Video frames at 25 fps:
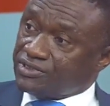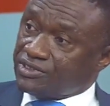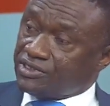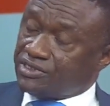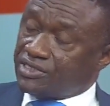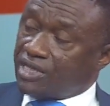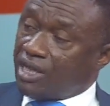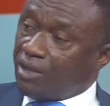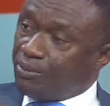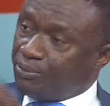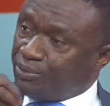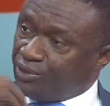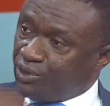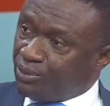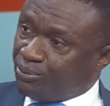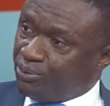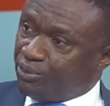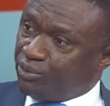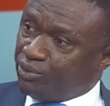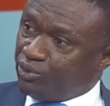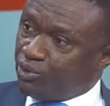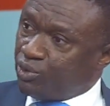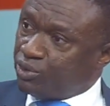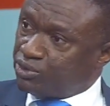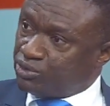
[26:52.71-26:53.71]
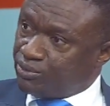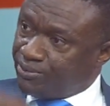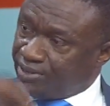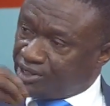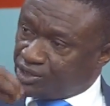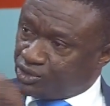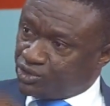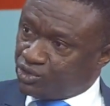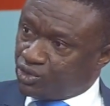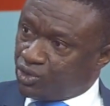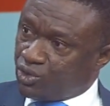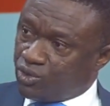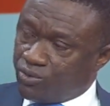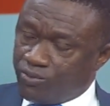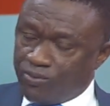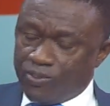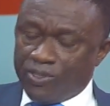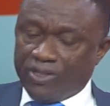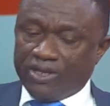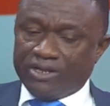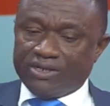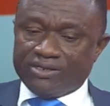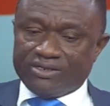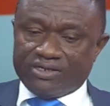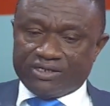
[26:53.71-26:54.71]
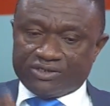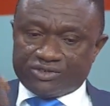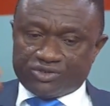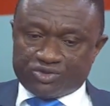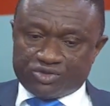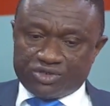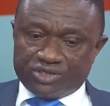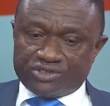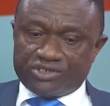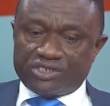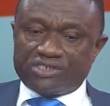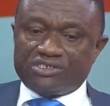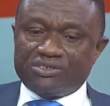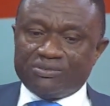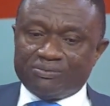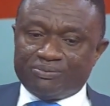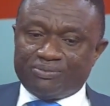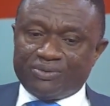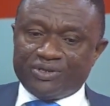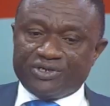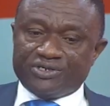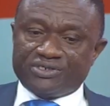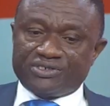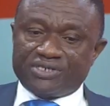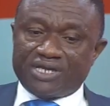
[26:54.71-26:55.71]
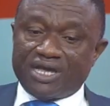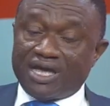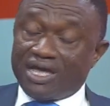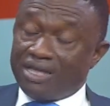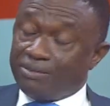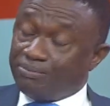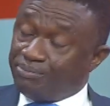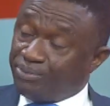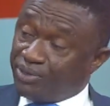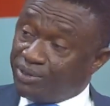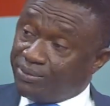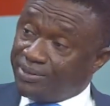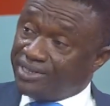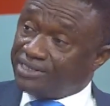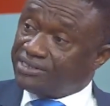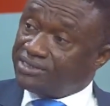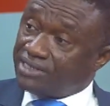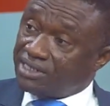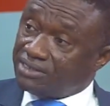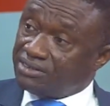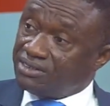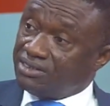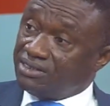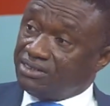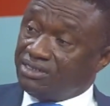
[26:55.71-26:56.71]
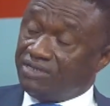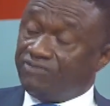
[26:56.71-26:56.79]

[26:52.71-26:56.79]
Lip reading: It's our people. We want to make sure the structures in place are implemented,